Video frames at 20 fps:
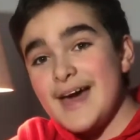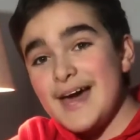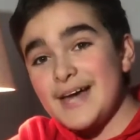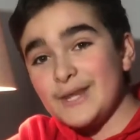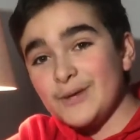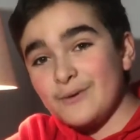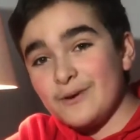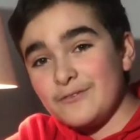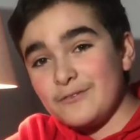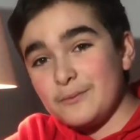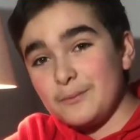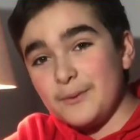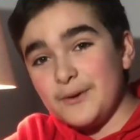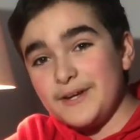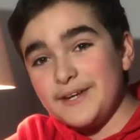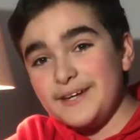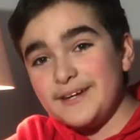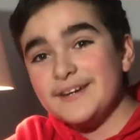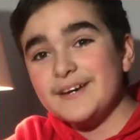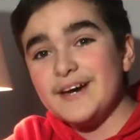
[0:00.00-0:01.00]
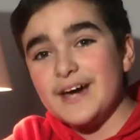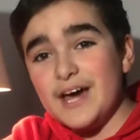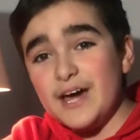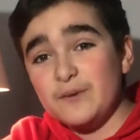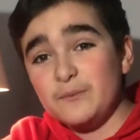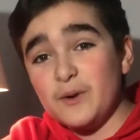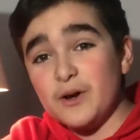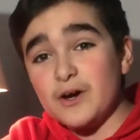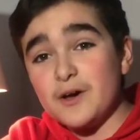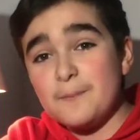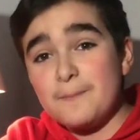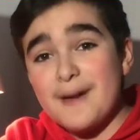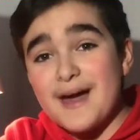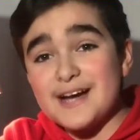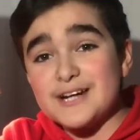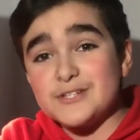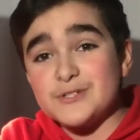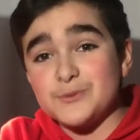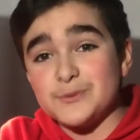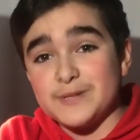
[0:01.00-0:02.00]
Hello everybody, and welcome
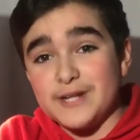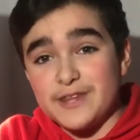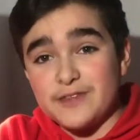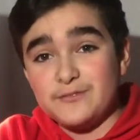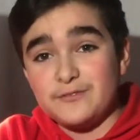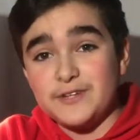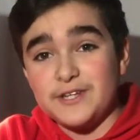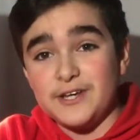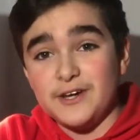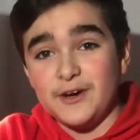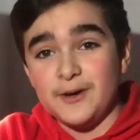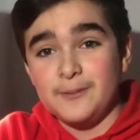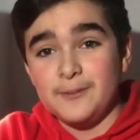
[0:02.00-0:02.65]
back to another video.